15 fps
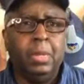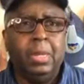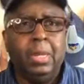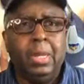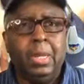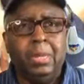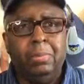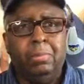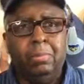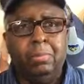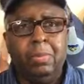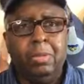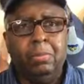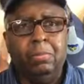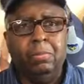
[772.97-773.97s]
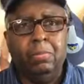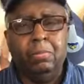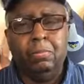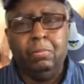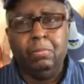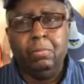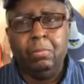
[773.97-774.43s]
It
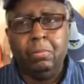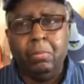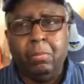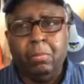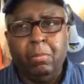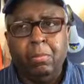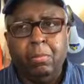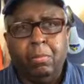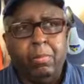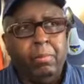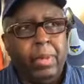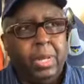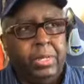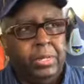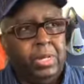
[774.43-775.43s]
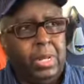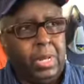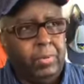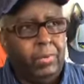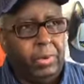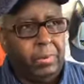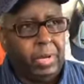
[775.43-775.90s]
makes
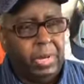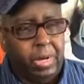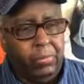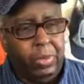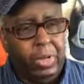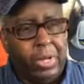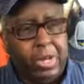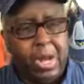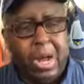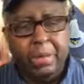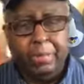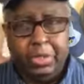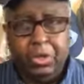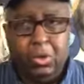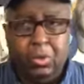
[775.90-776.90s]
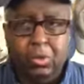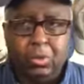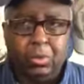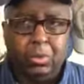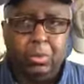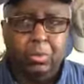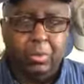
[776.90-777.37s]
everybody with a common goal,
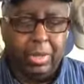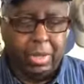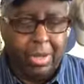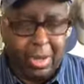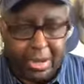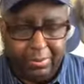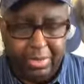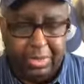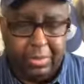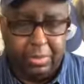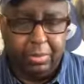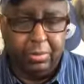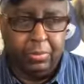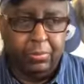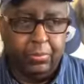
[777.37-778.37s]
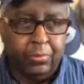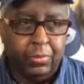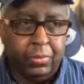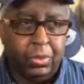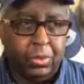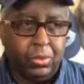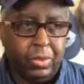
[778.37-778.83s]
with a common
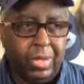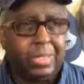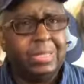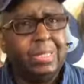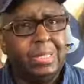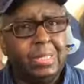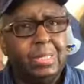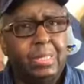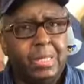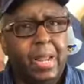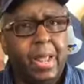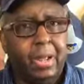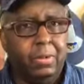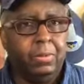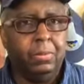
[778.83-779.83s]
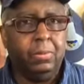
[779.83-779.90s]
thread, to sit down